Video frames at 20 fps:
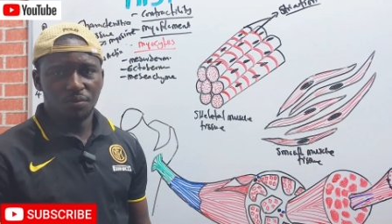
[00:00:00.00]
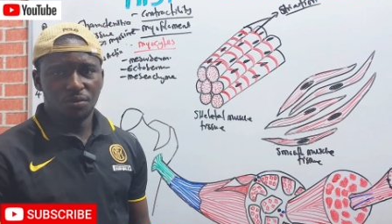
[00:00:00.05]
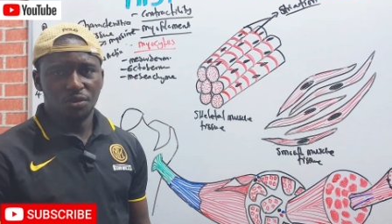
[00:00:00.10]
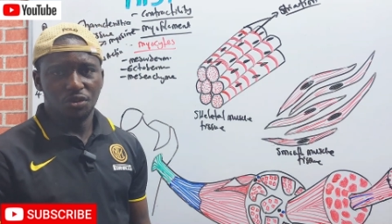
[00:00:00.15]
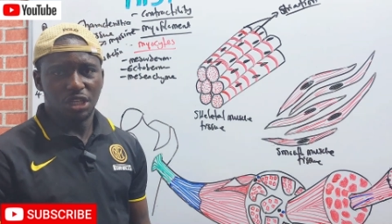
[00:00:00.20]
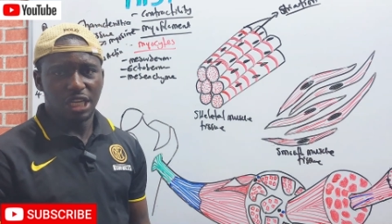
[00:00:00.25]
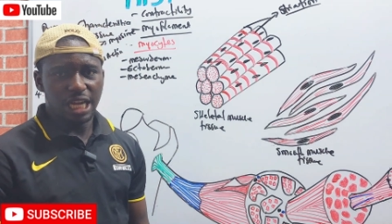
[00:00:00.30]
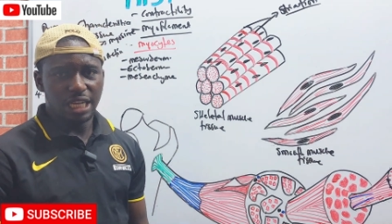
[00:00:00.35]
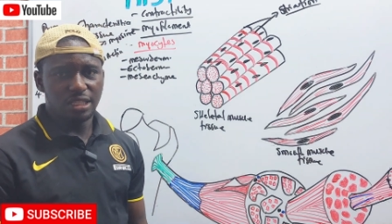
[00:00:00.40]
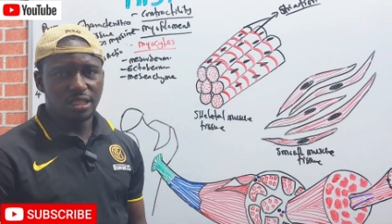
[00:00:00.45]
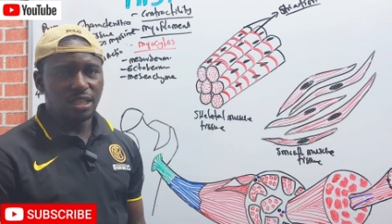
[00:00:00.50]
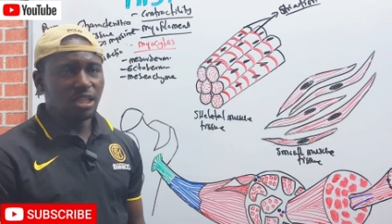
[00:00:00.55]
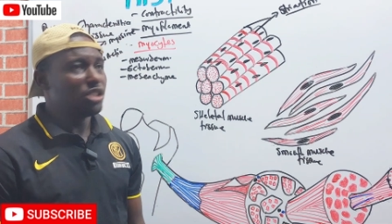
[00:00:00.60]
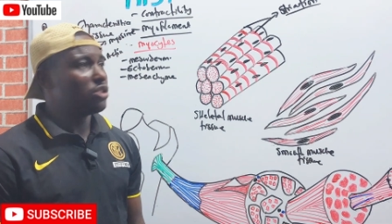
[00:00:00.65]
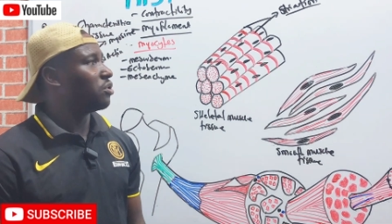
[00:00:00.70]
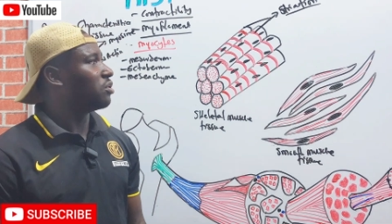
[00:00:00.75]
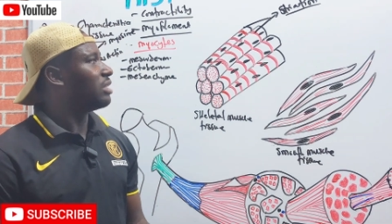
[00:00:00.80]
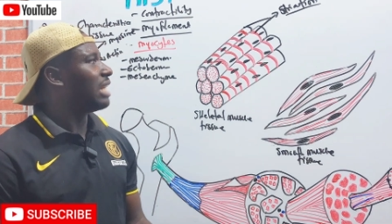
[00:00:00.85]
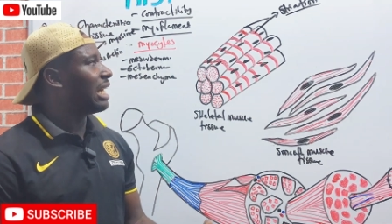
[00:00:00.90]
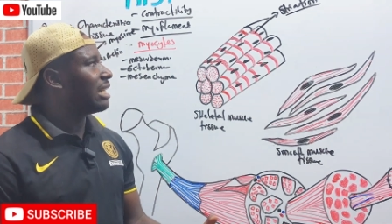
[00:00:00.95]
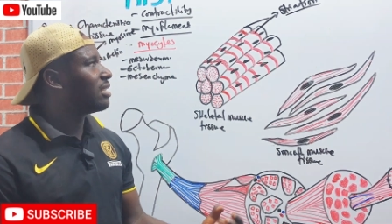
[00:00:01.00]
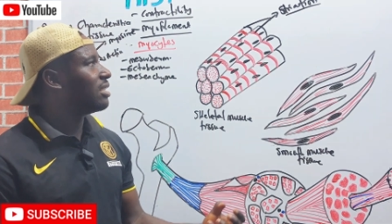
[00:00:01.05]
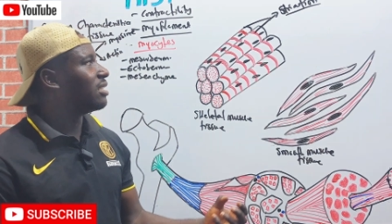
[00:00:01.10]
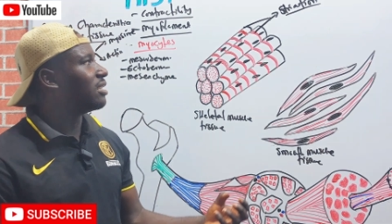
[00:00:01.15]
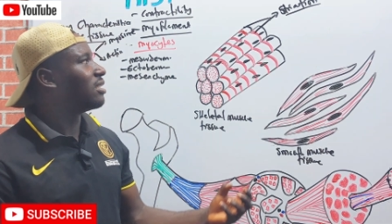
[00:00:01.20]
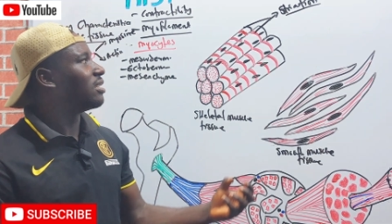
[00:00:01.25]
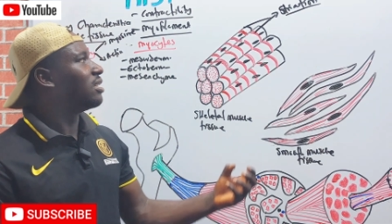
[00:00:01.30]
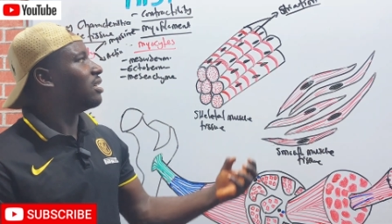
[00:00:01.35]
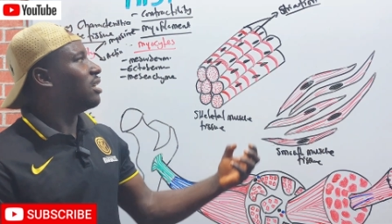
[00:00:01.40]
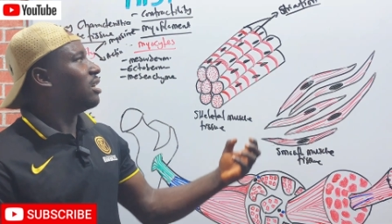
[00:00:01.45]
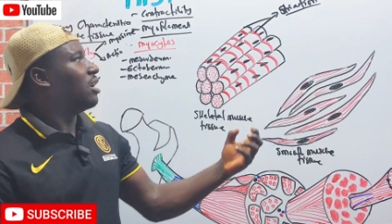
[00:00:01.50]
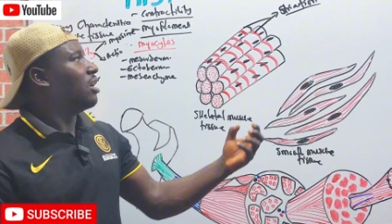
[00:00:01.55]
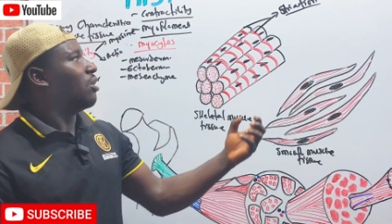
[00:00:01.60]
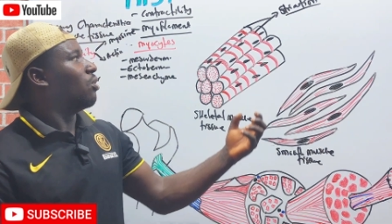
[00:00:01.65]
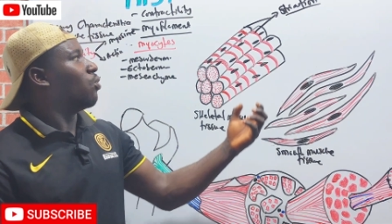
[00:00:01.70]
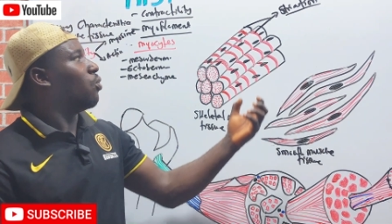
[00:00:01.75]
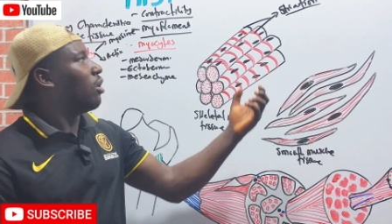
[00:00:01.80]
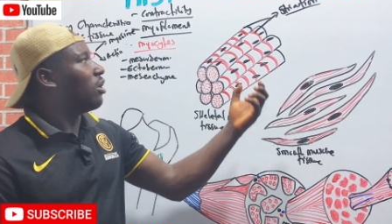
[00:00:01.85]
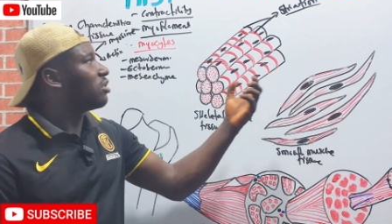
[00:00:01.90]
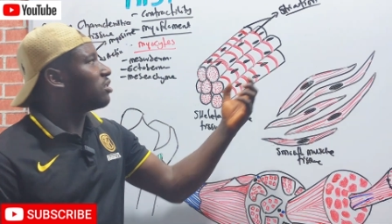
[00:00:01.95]
You get? So that is
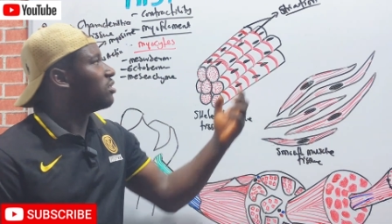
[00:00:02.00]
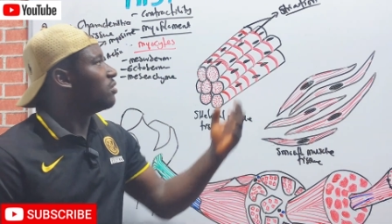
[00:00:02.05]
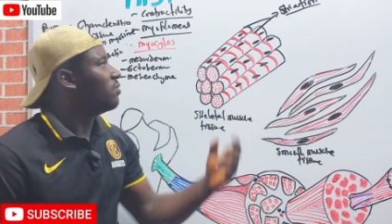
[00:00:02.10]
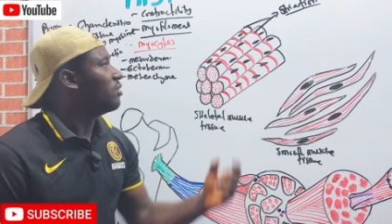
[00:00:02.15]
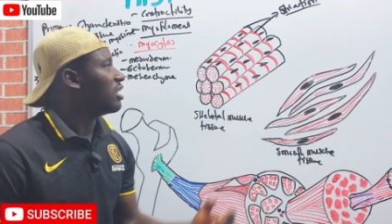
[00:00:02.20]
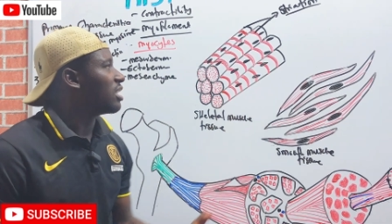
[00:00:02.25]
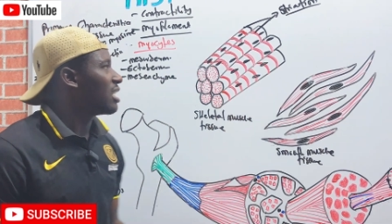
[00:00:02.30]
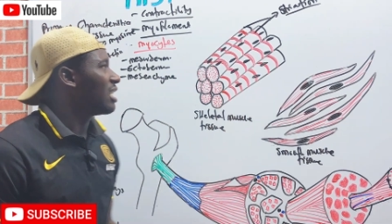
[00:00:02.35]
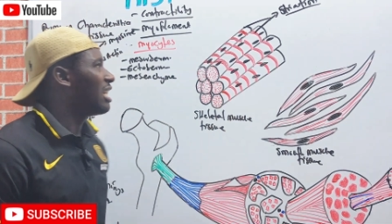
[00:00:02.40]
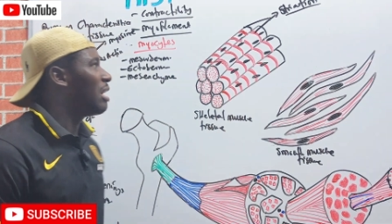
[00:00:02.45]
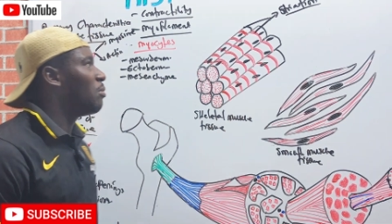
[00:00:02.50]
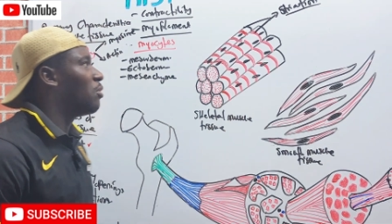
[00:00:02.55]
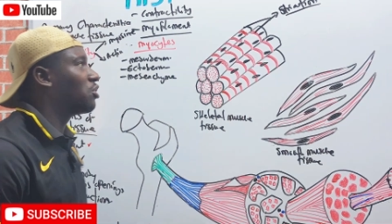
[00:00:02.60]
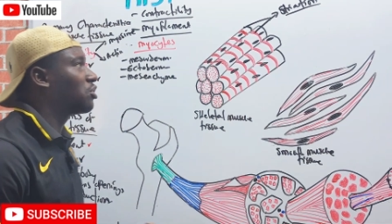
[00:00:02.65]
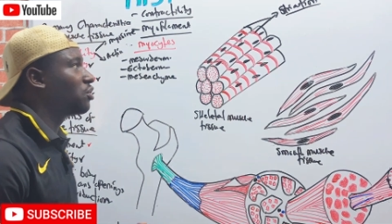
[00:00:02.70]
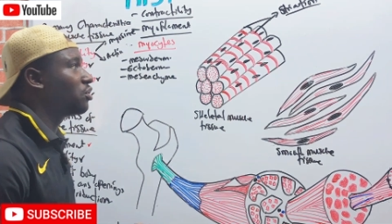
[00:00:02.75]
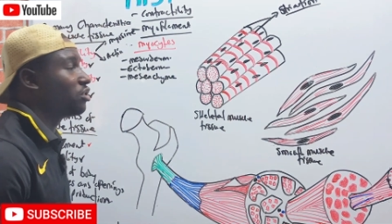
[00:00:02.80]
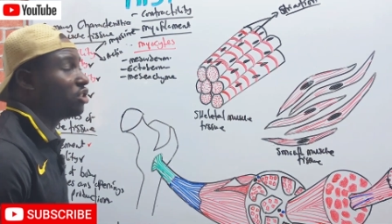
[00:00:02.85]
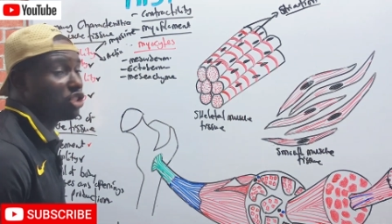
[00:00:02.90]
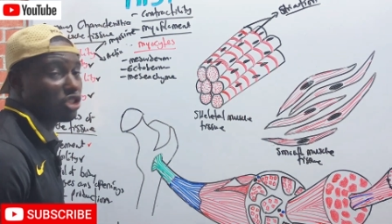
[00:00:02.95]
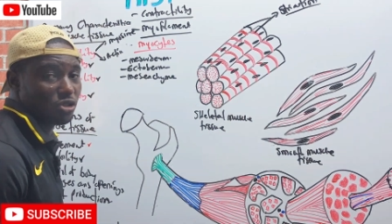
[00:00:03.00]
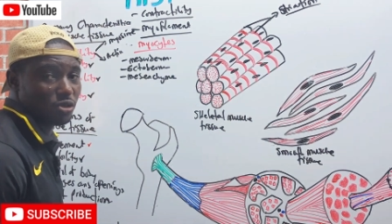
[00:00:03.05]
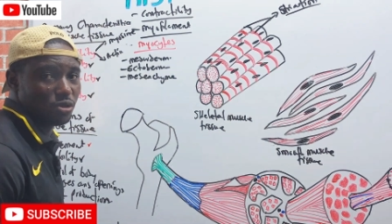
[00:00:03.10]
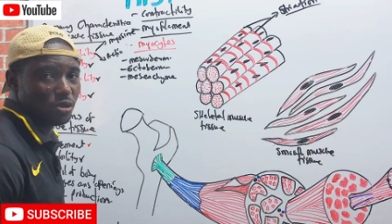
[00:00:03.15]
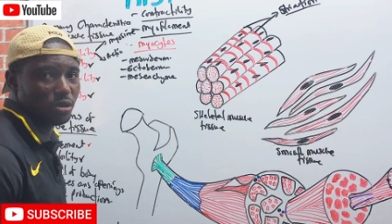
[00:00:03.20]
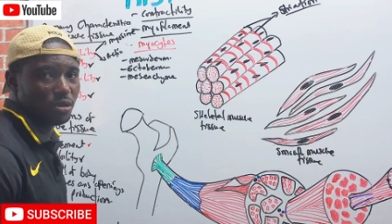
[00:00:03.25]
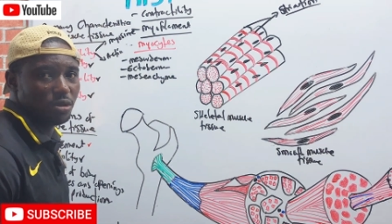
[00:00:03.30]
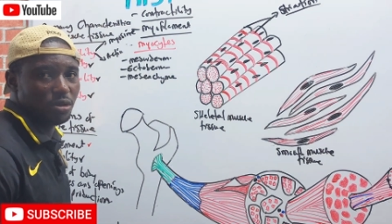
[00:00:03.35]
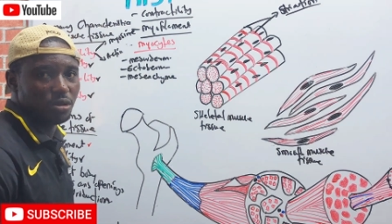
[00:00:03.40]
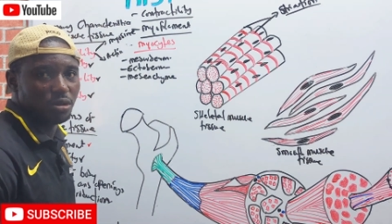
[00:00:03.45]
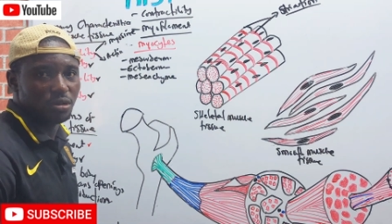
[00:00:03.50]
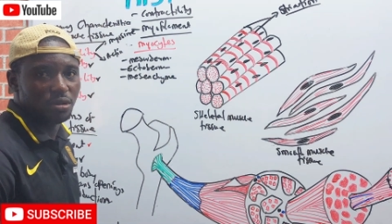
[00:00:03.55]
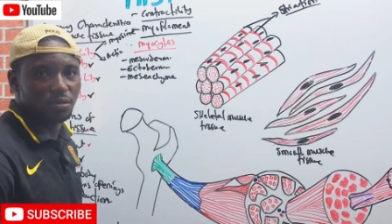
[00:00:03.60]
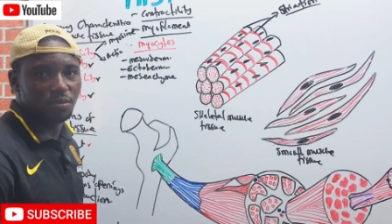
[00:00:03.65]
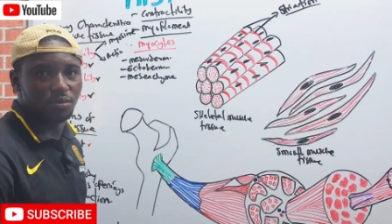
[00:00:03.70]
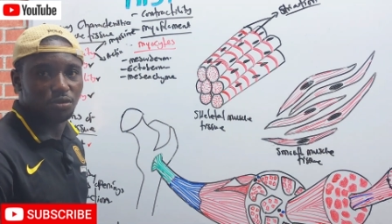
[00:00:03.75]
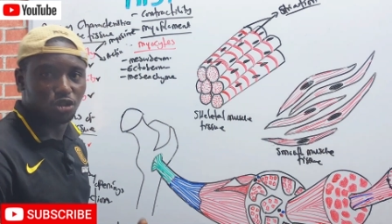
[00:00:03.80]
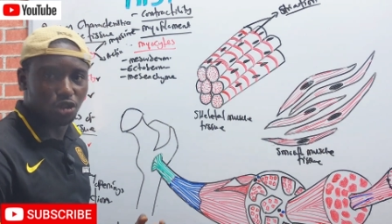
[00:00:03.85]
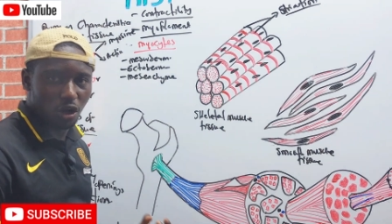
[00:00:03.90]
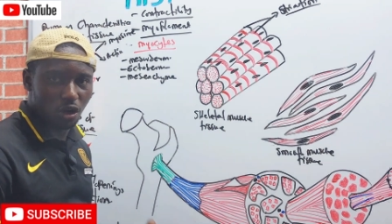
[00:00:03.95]
what the skeletal muscle tissue
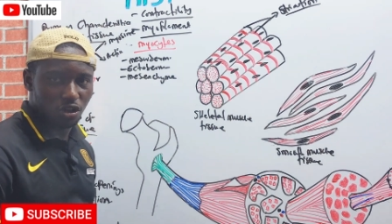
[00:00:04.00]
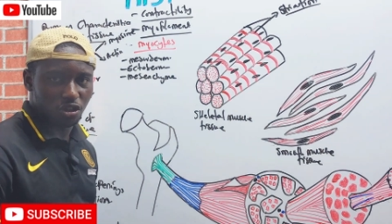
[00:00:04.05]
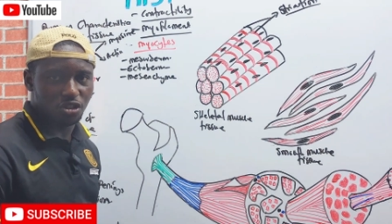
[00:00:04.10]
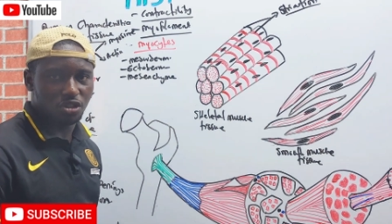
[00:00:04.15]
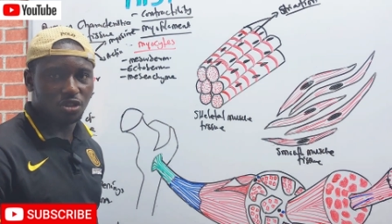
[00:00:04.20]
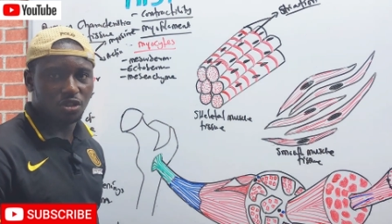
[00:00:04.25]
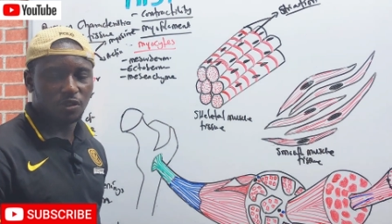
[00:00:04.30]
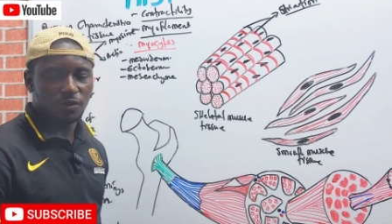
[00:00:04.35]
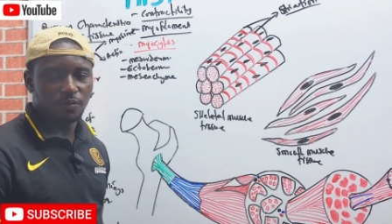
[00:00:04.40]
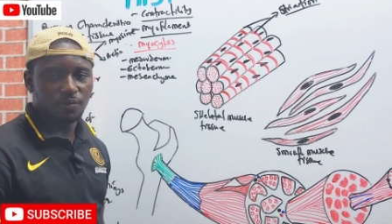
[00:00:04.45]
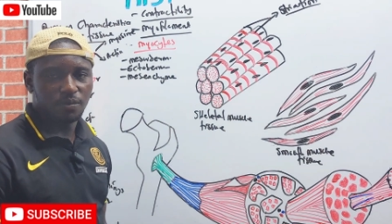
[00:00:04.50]
does.